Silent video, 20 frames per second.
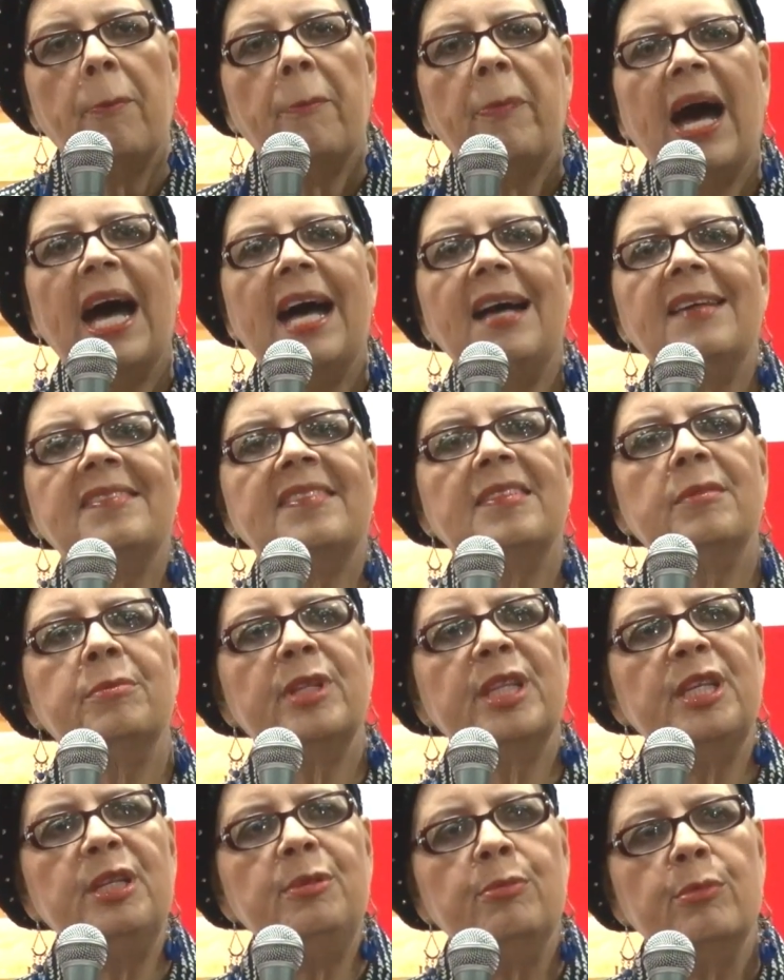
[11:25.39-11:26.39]

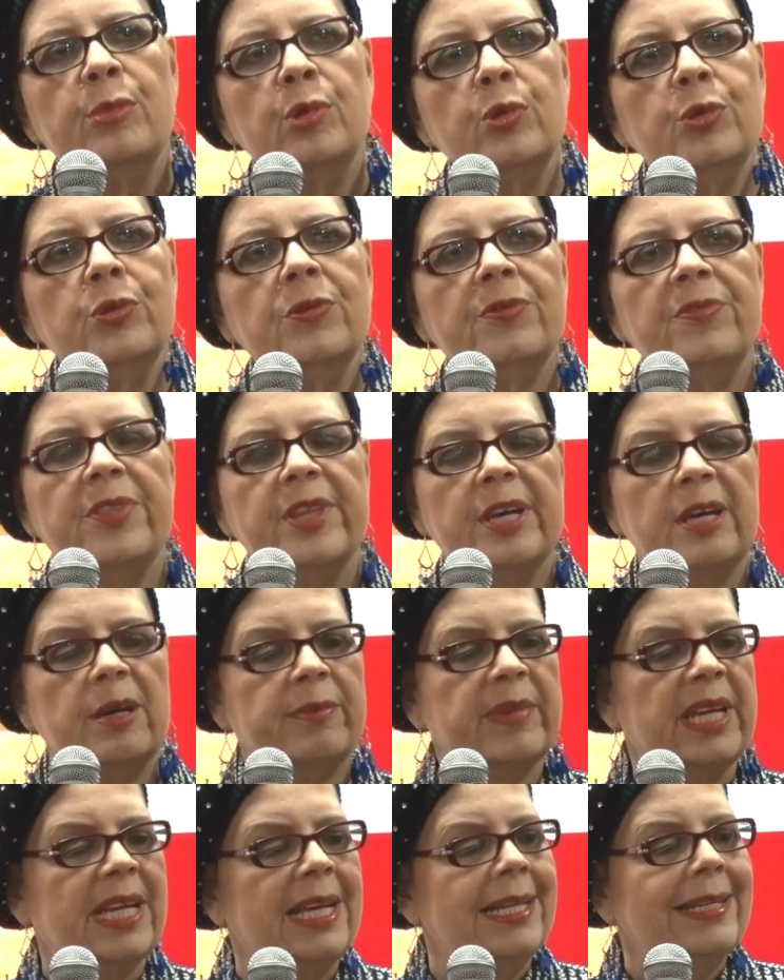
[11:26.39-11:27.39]
possibly move them,
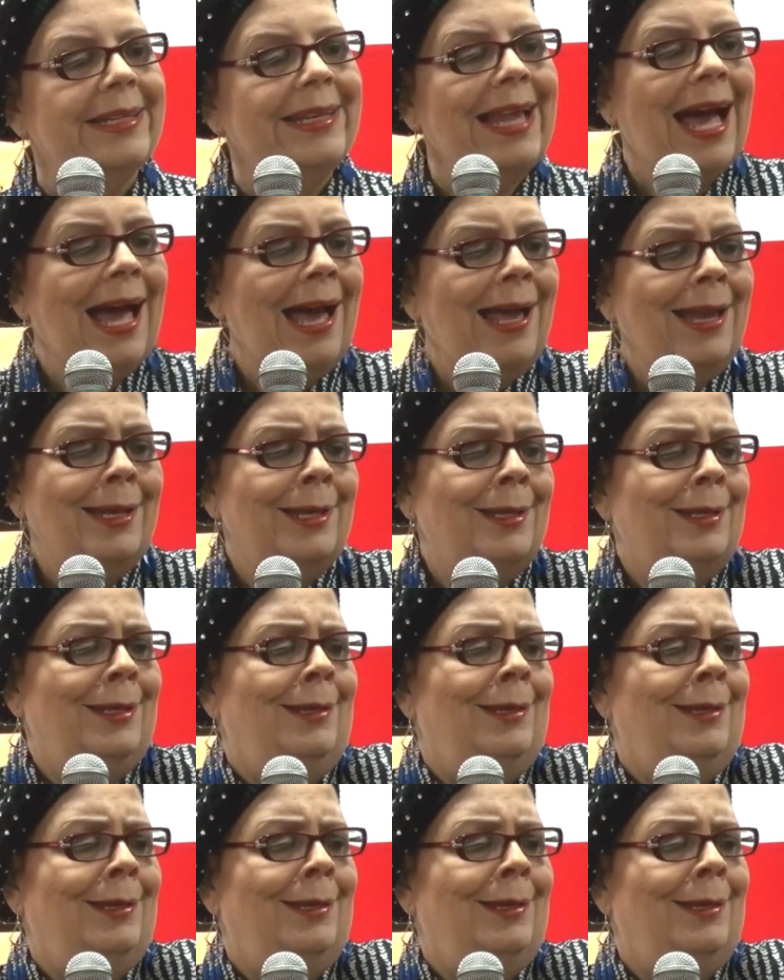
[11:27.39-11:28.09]
not